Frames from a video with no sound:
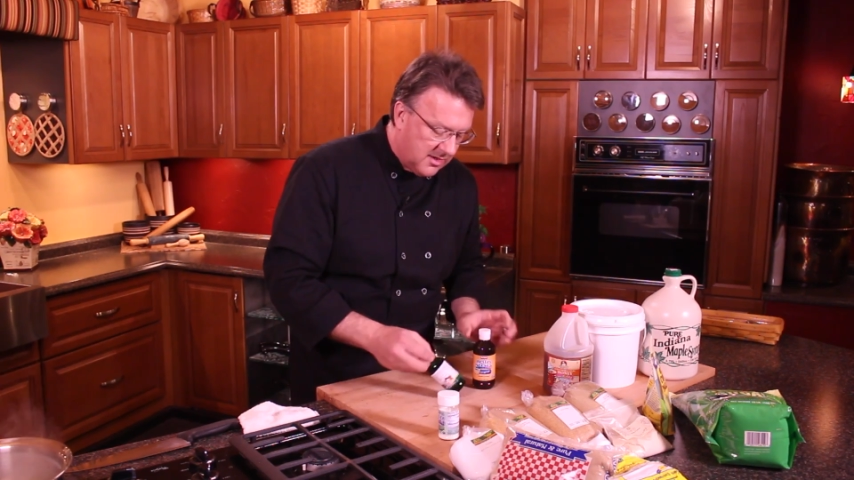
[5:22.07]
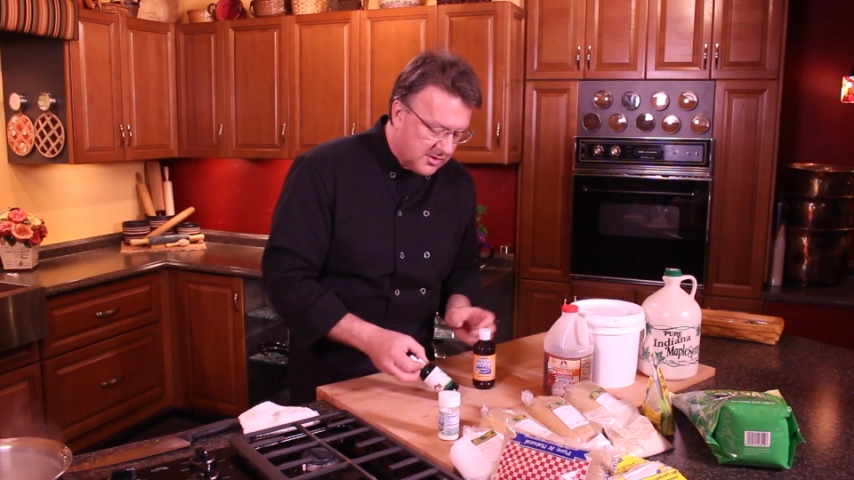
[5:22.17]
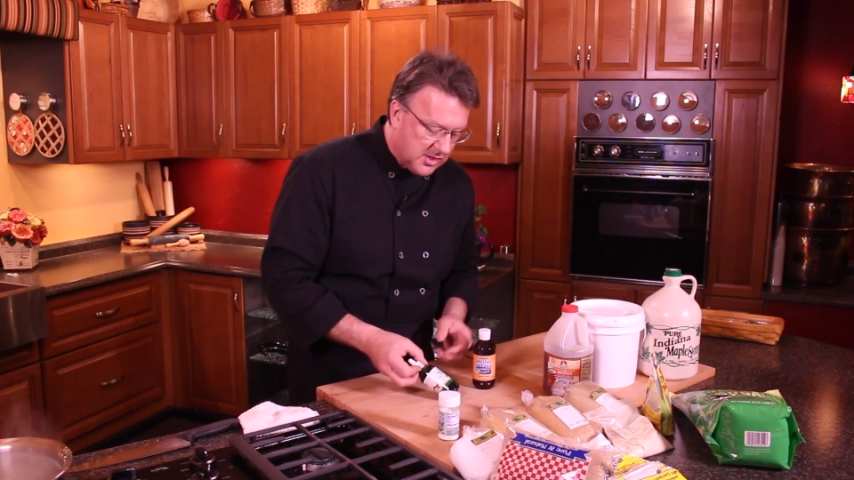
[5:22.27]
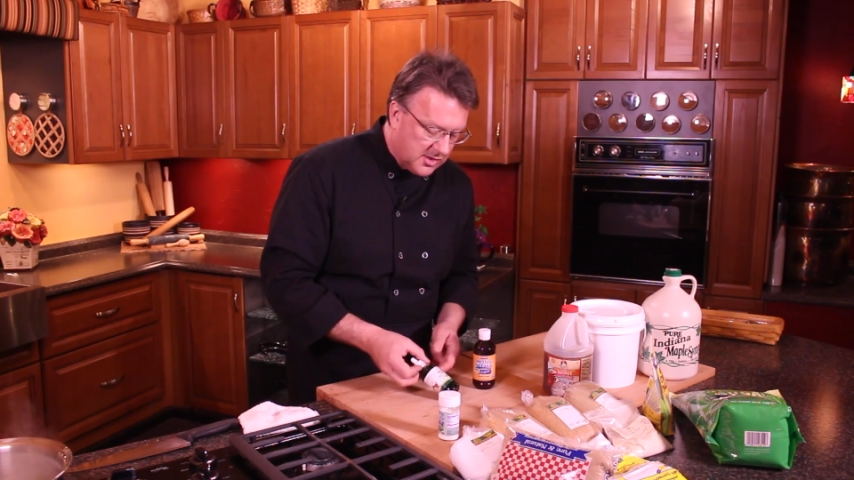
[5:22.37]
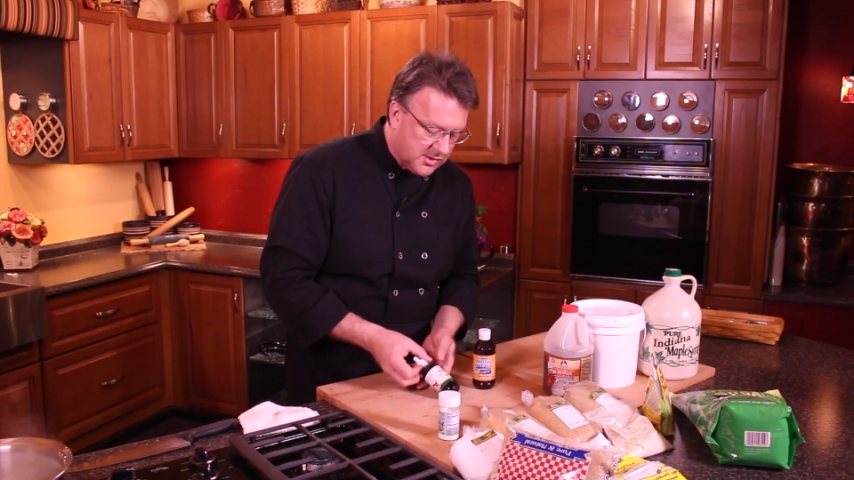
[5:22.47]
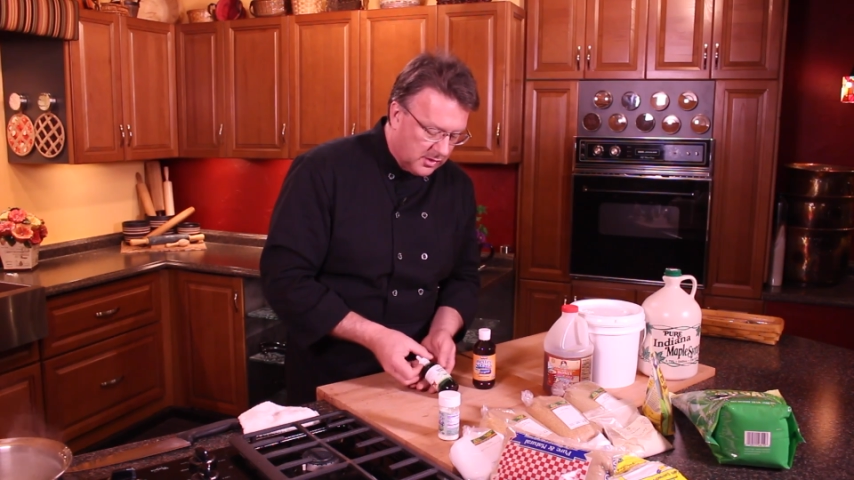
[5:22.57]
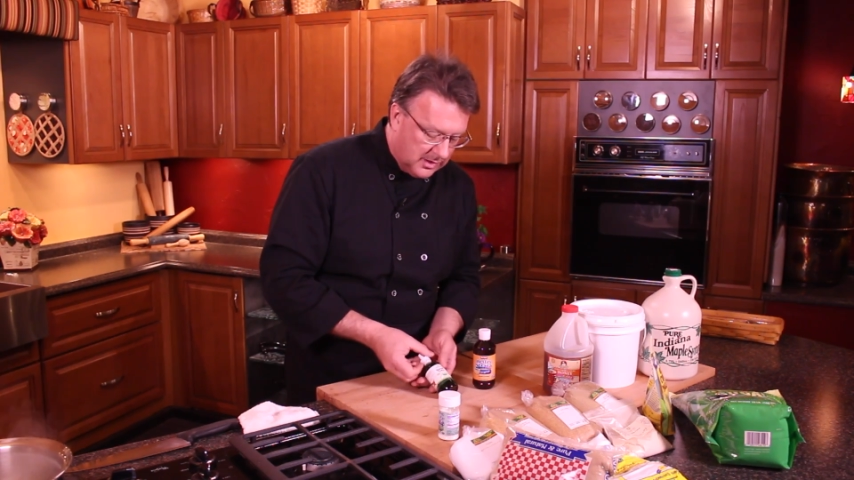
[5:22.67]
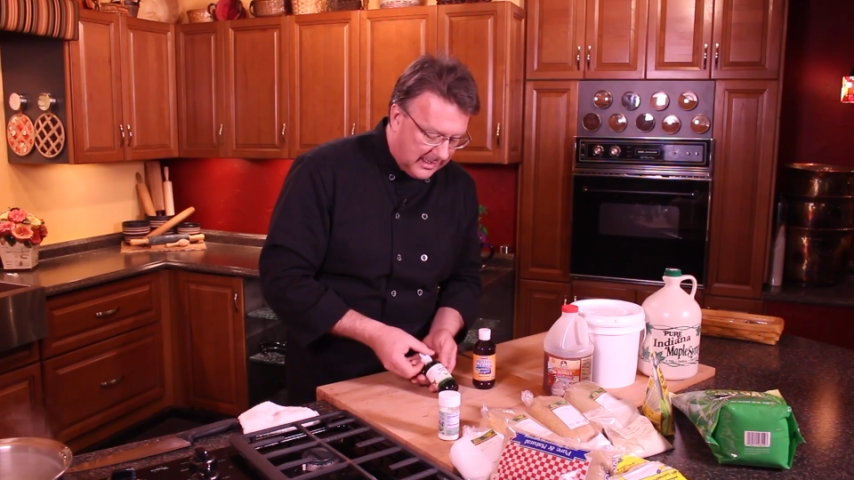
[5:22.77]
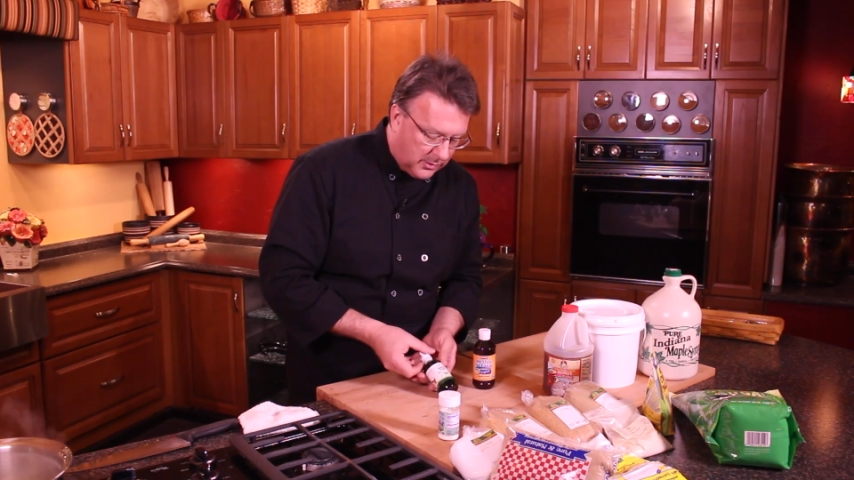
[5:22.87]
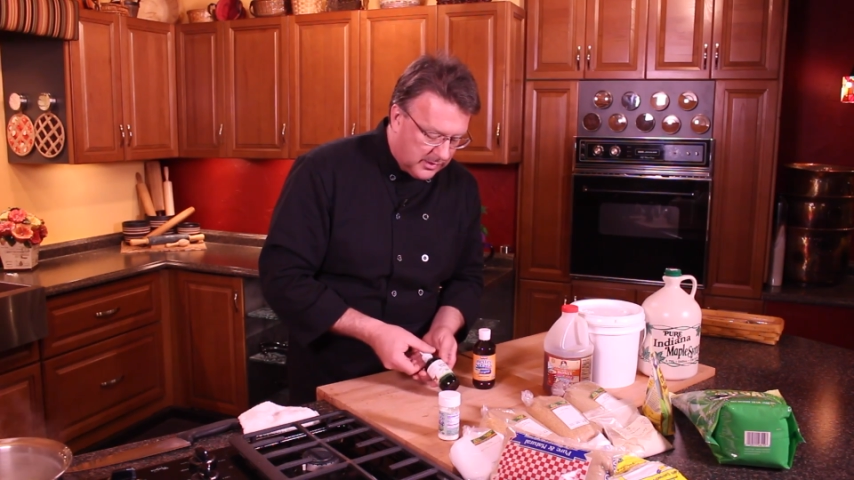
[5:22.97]
There's also
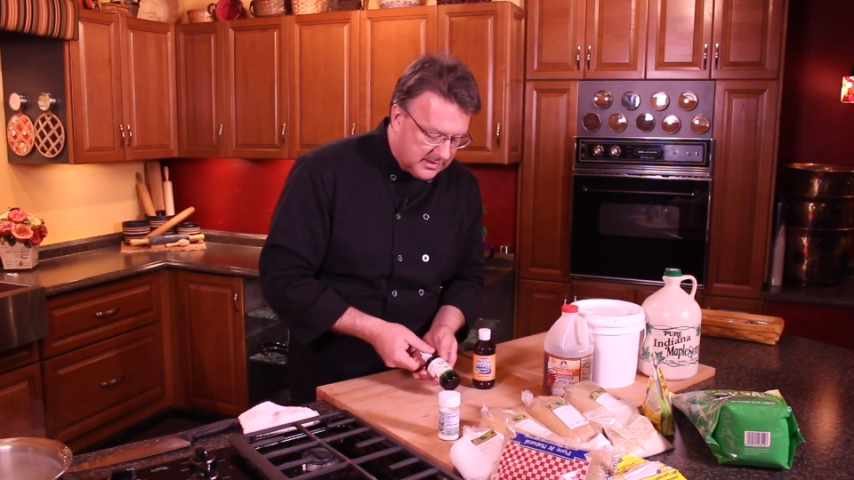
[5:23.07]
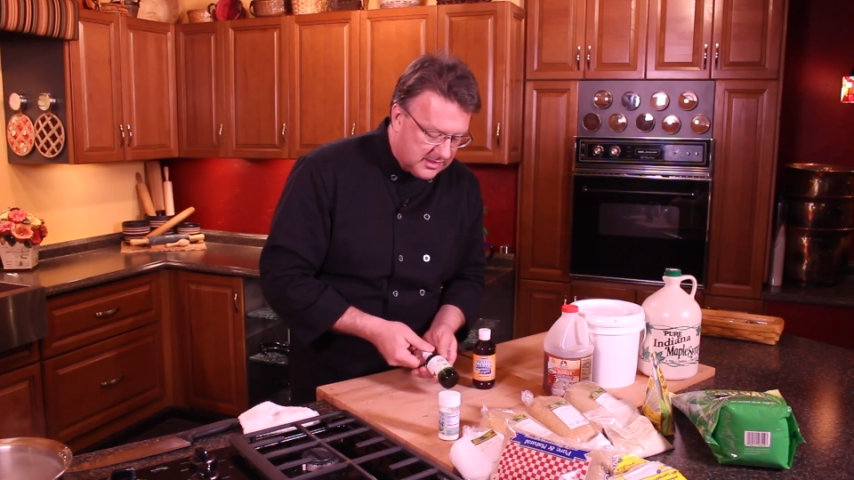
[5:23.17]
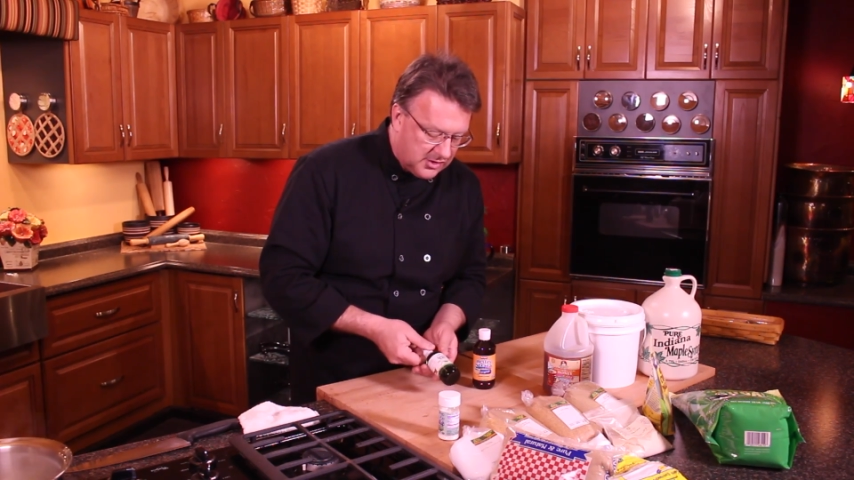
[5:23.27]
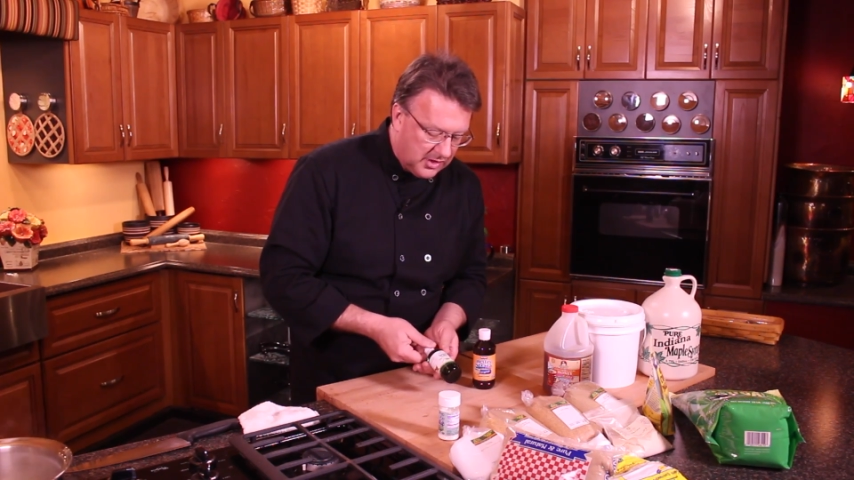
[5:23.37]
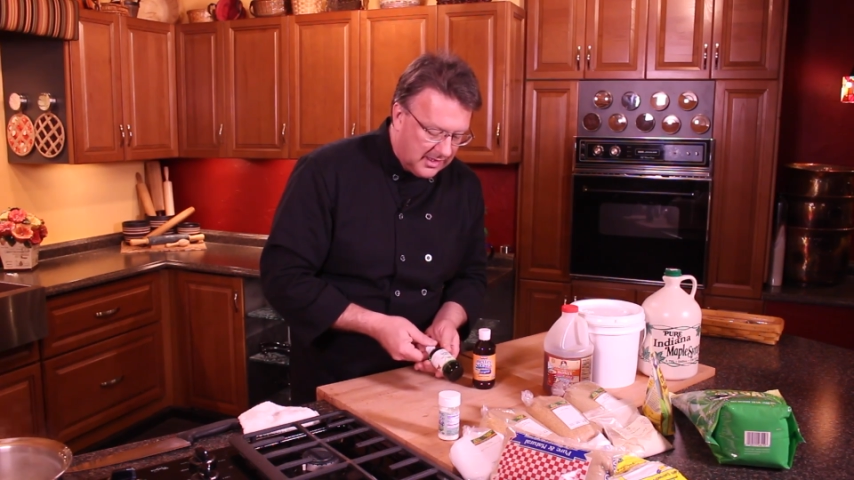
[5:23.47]
liquids that you